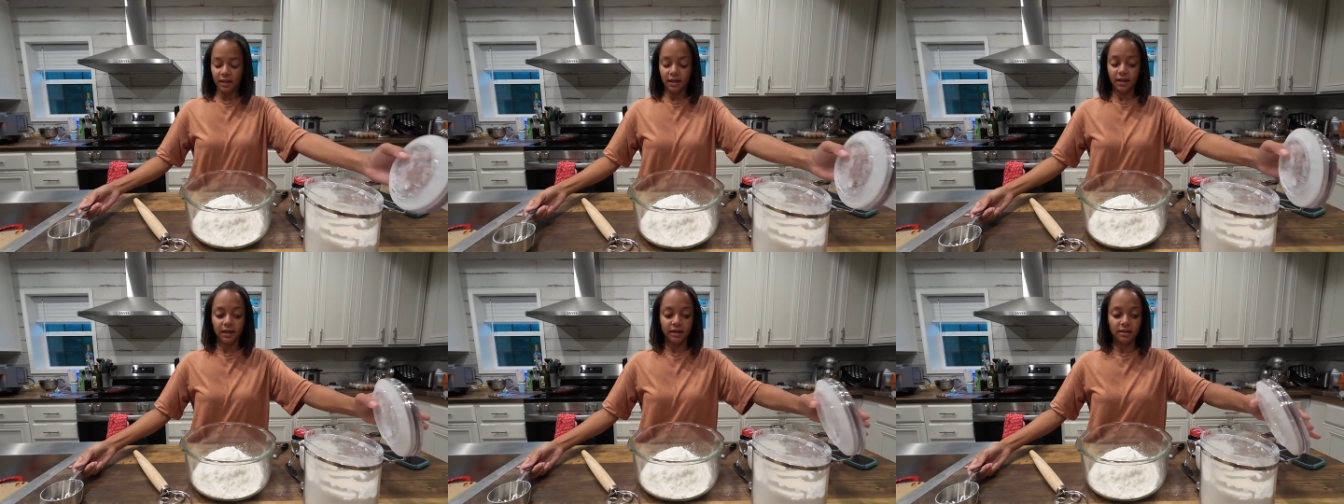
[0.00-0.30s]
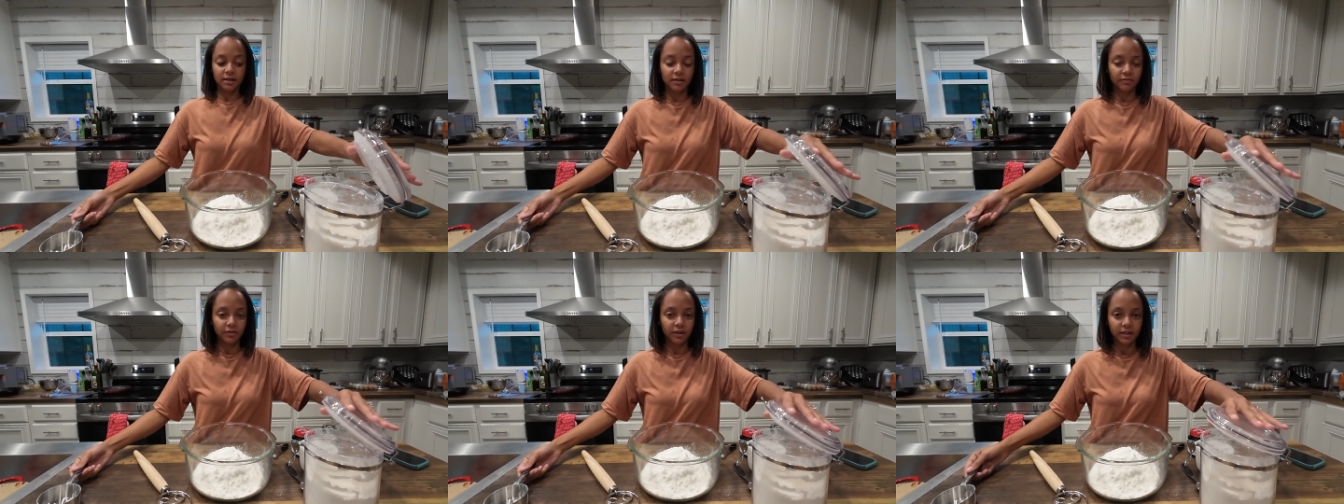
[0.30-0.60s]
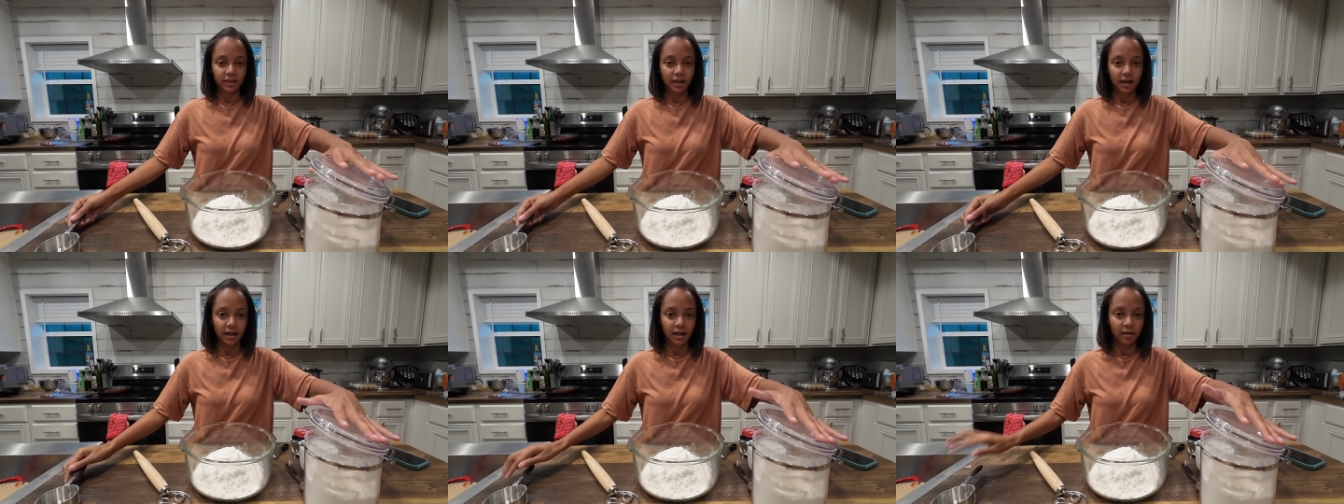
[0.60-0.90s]
And every
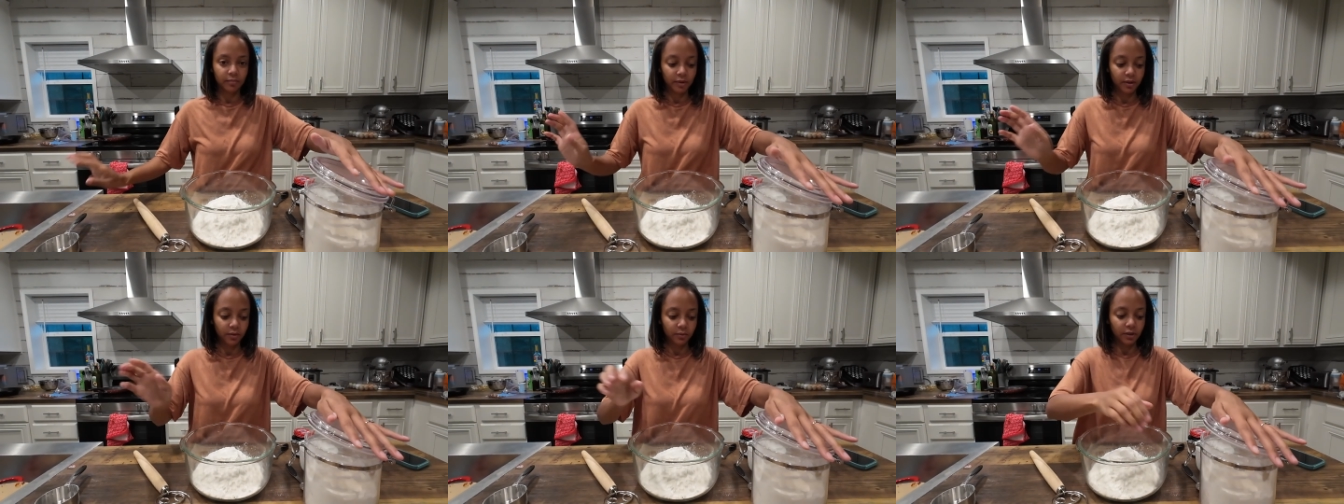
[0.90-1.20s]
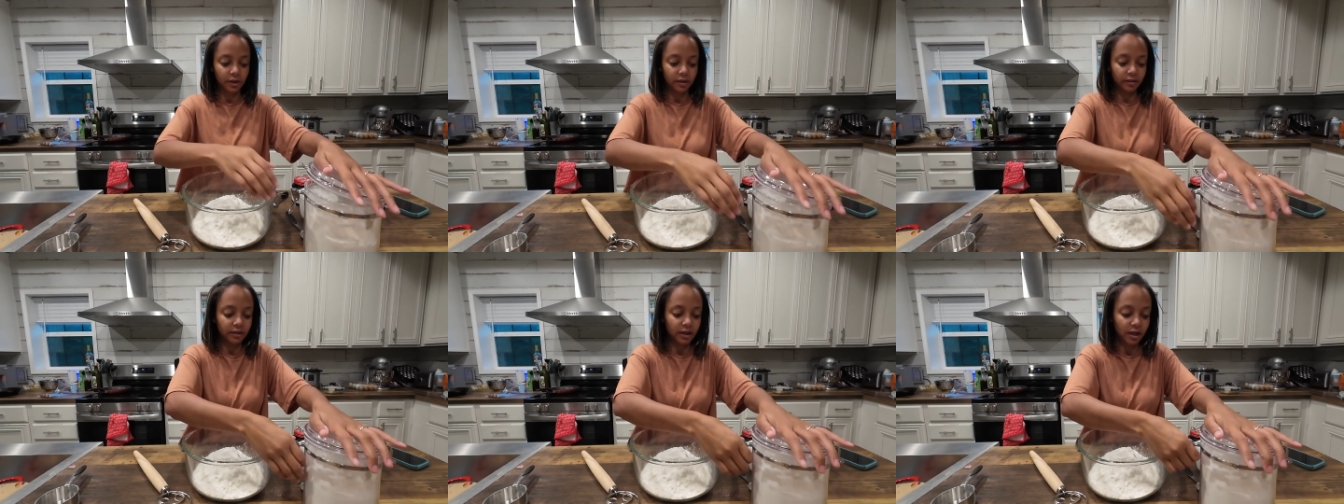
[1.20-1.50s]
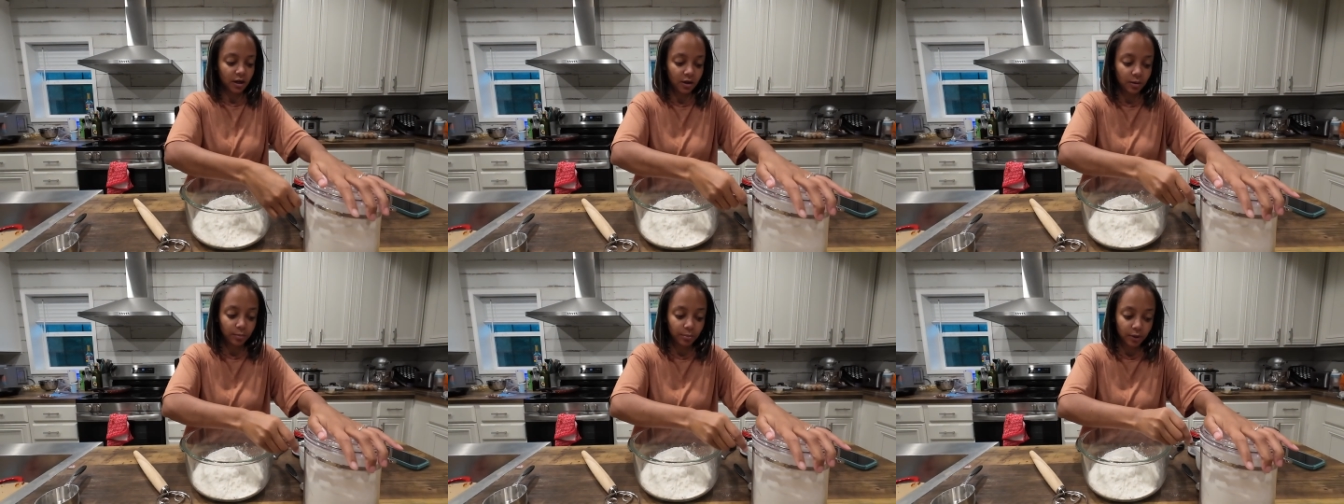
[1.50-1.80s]
time it works
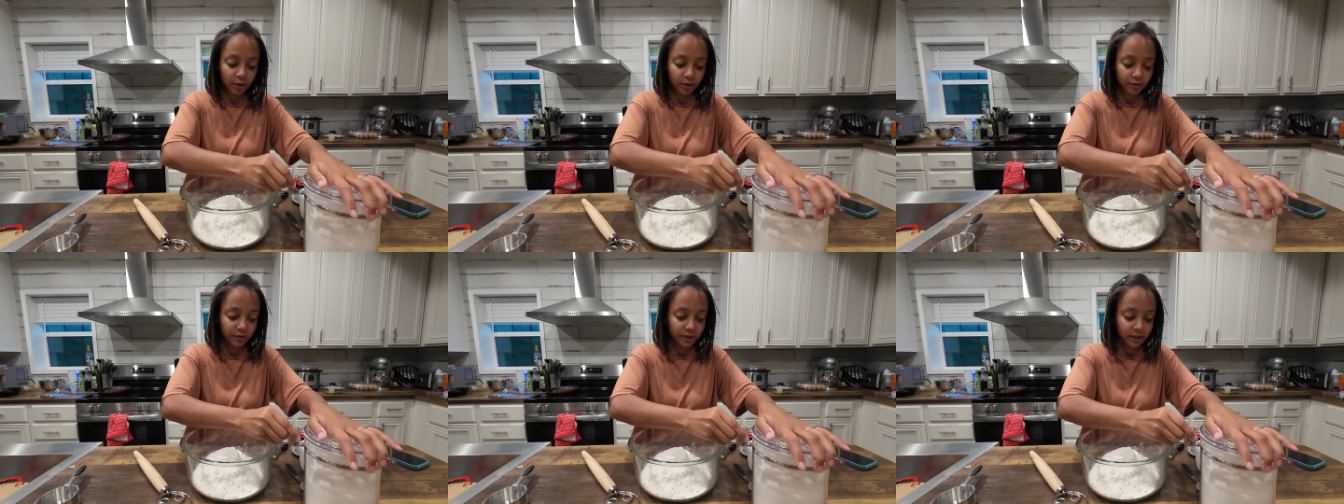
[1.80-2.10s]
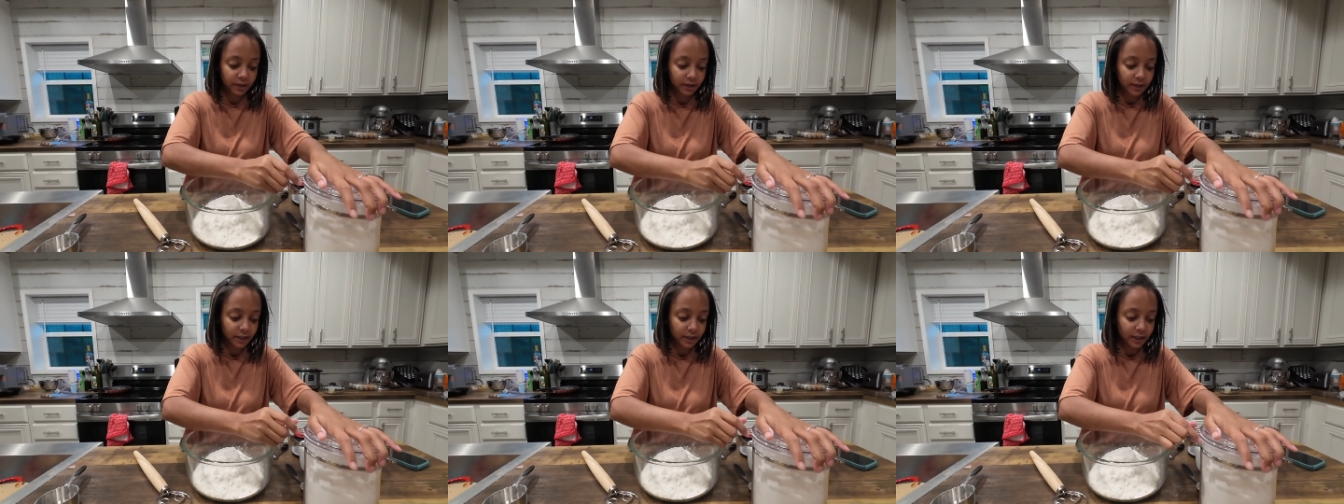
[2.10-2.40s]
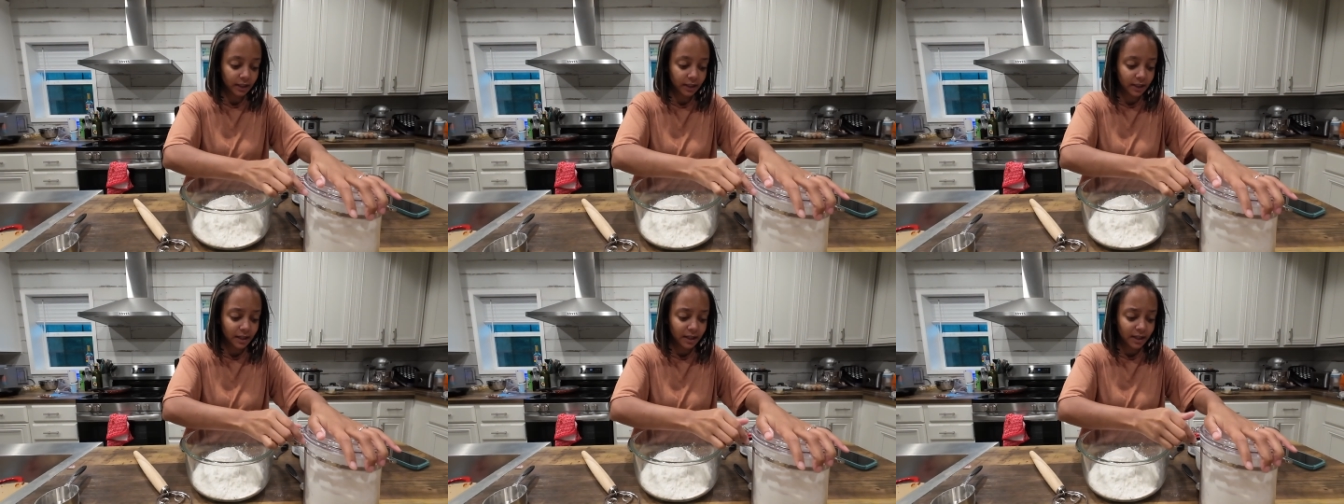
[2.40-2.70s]
out perfectly.